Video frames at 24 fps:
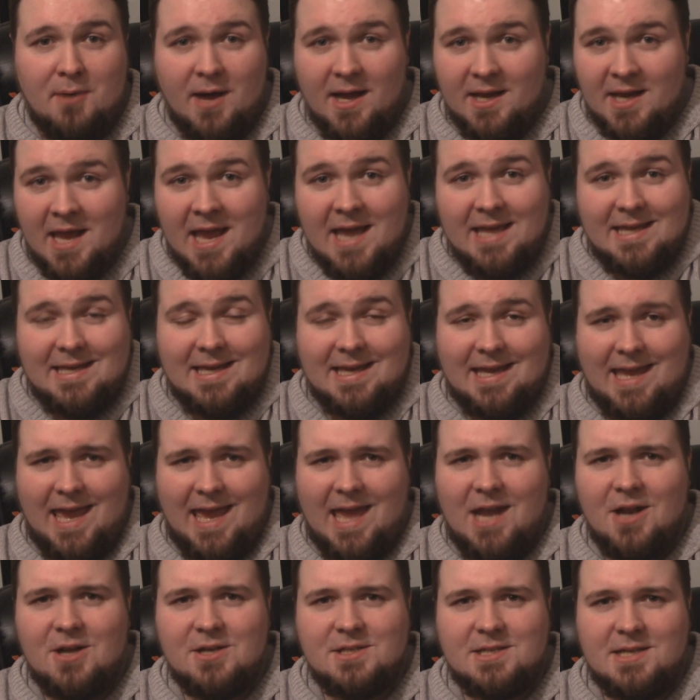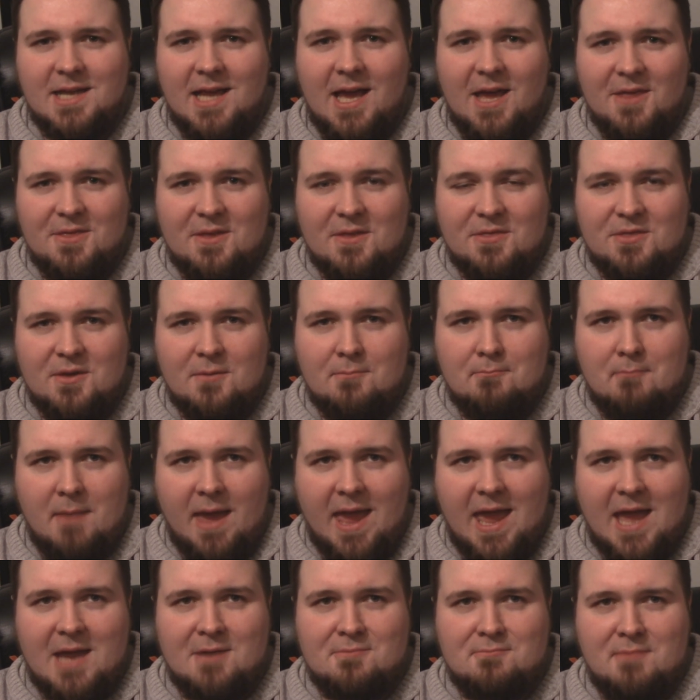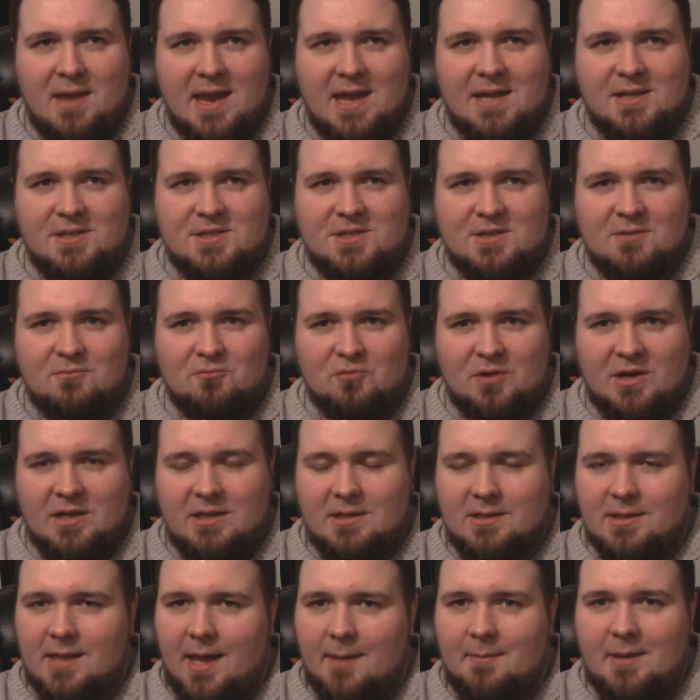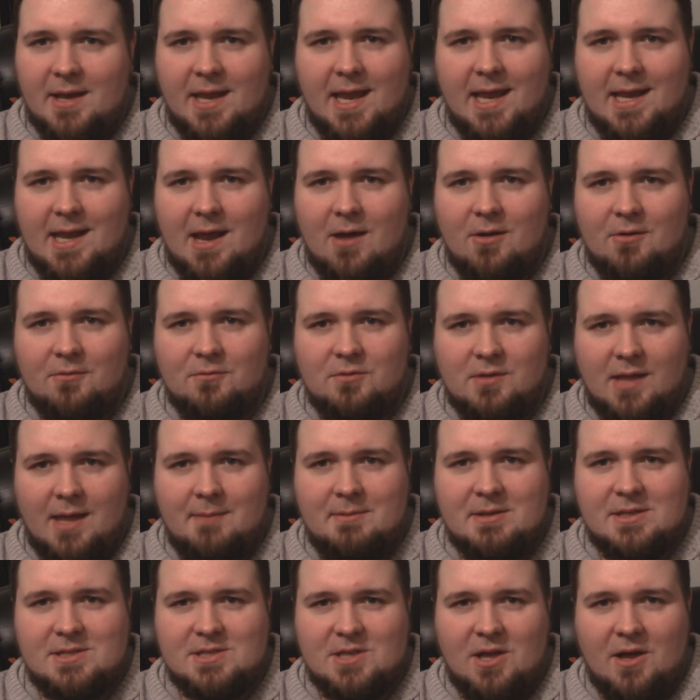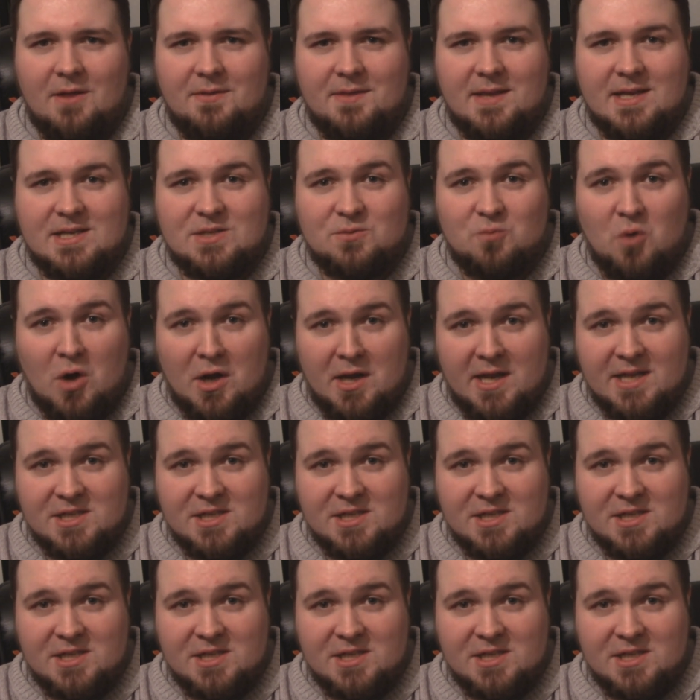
but you cannot deny that the man made some real lemonade out of lemons on this one.